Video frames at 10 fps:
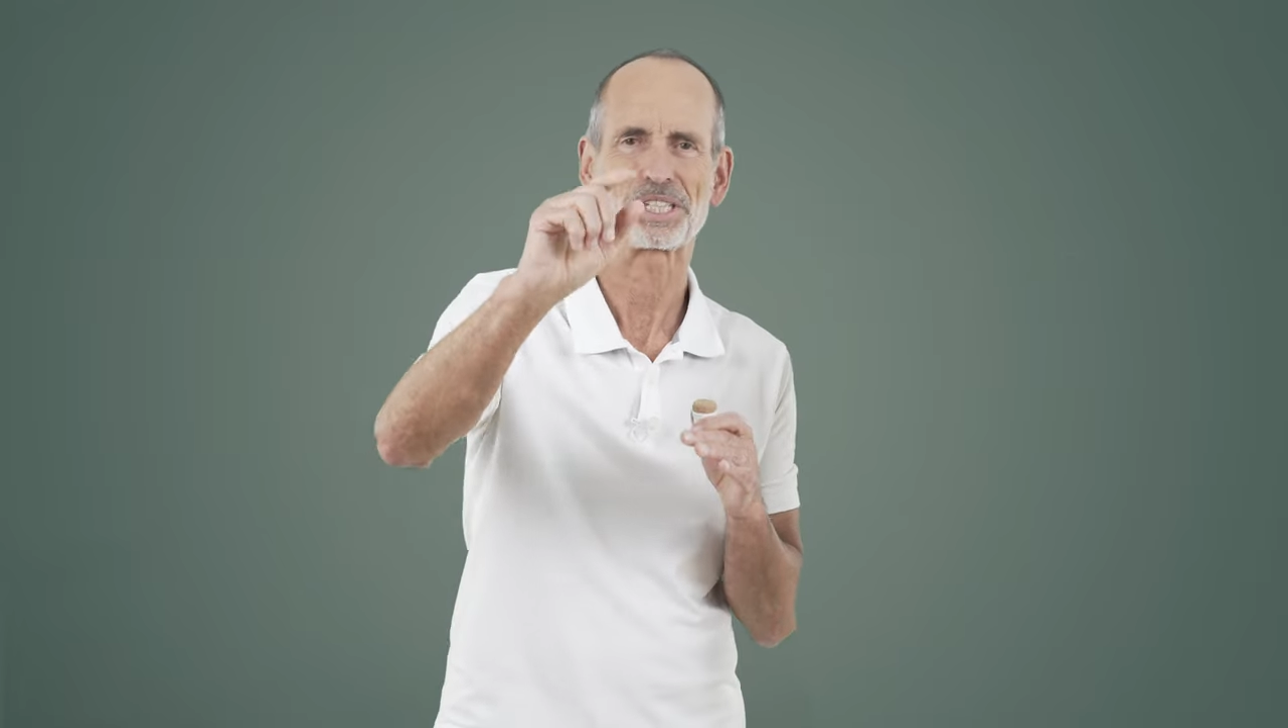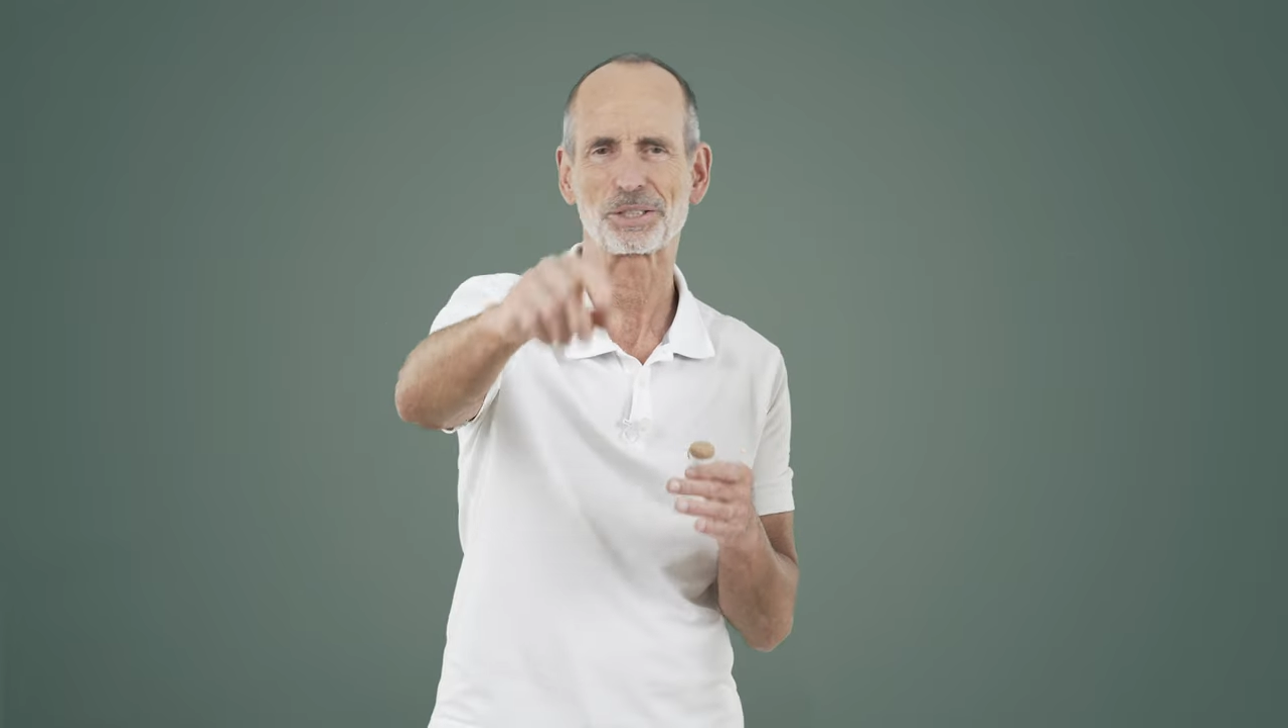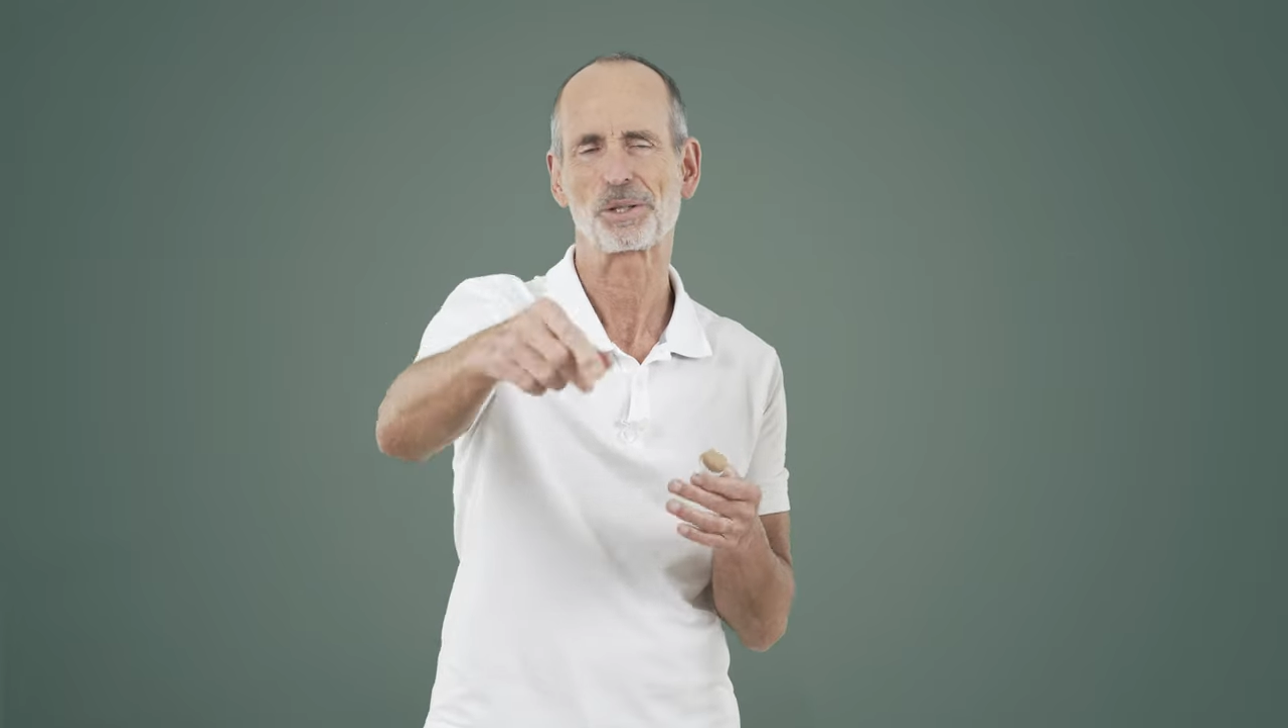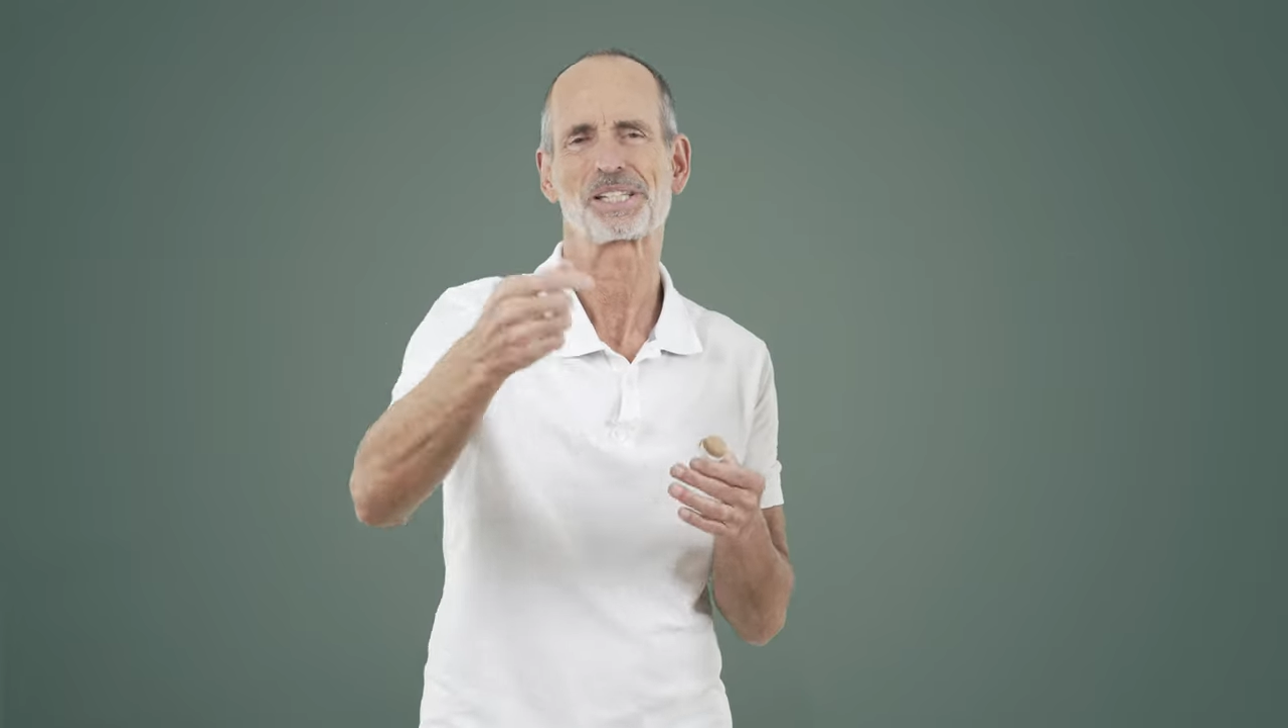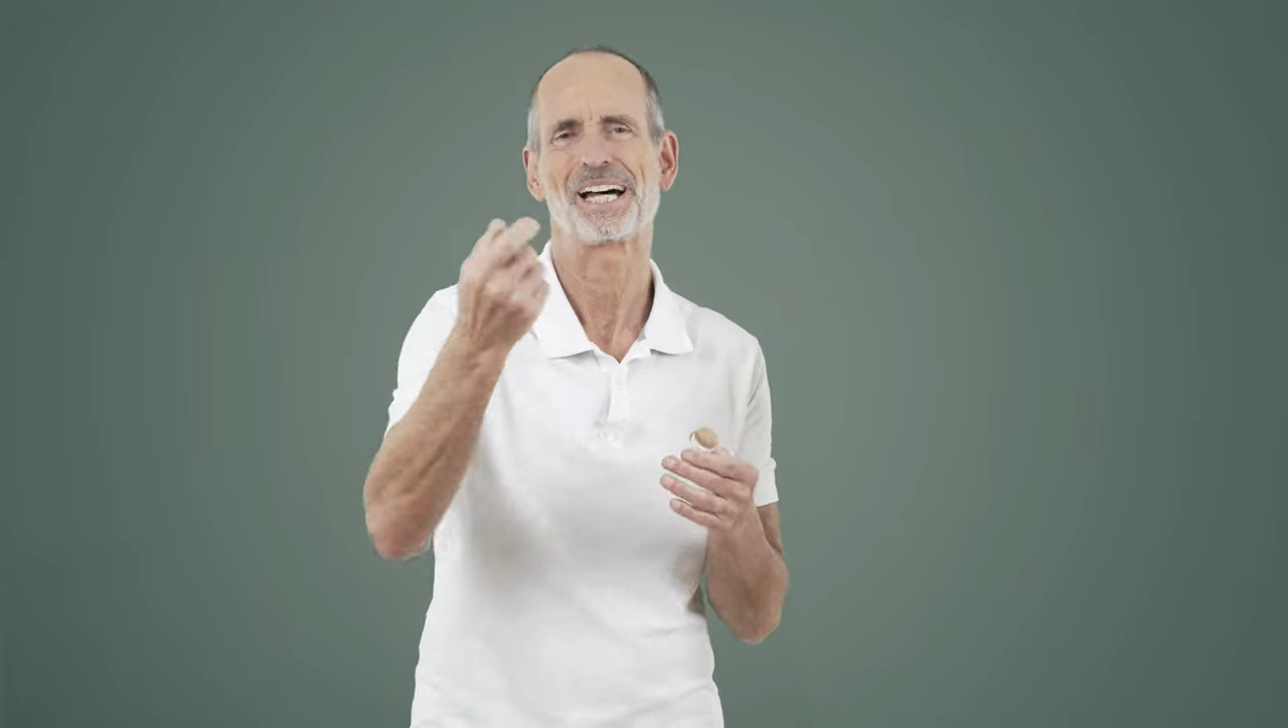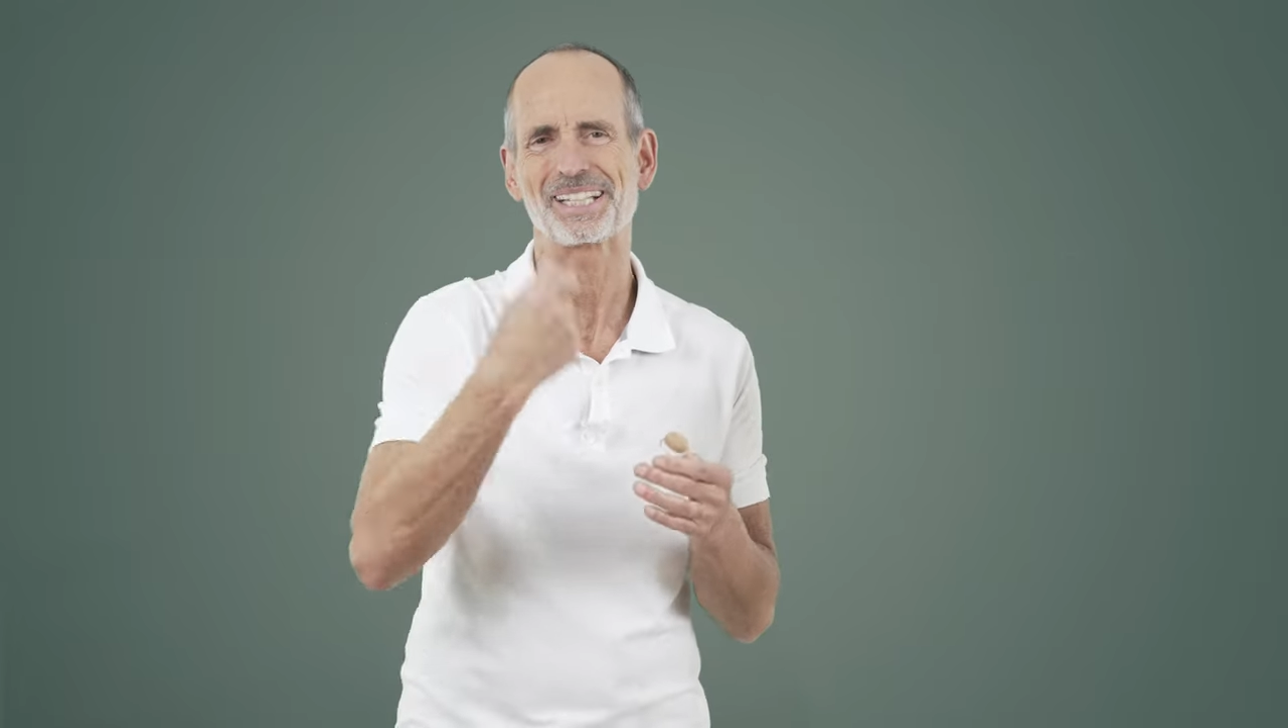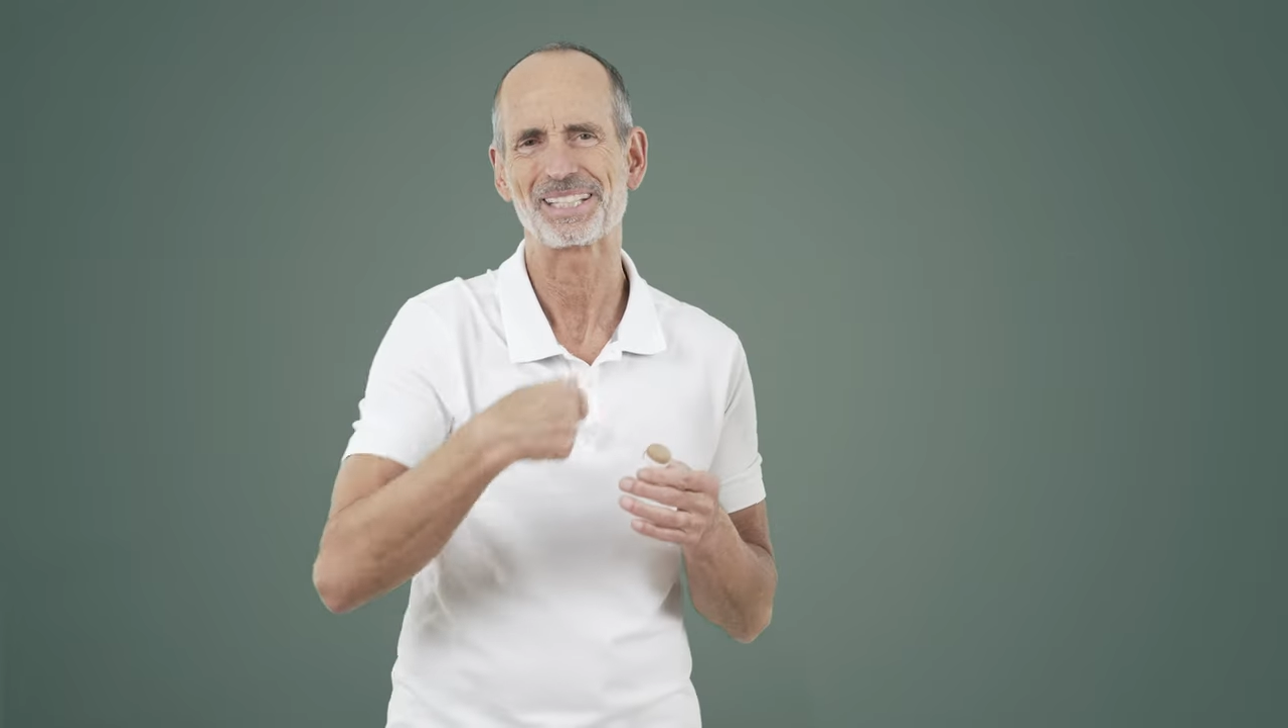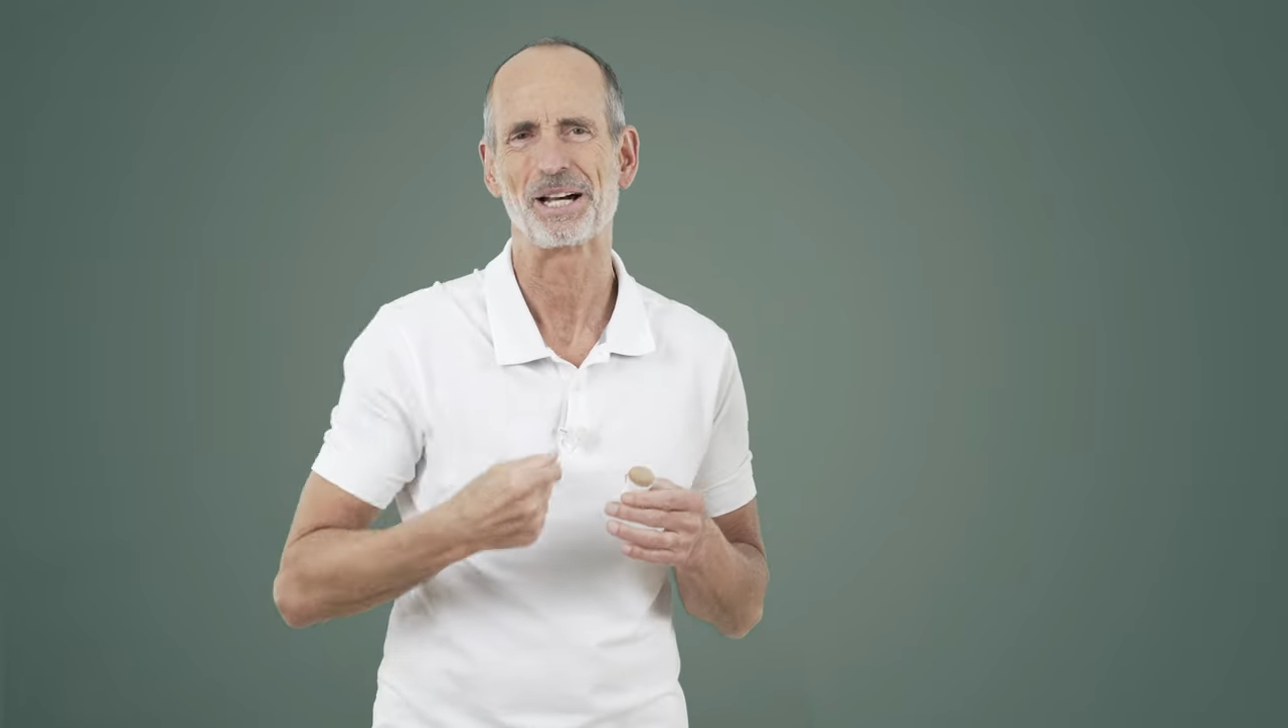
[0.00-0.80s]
And from my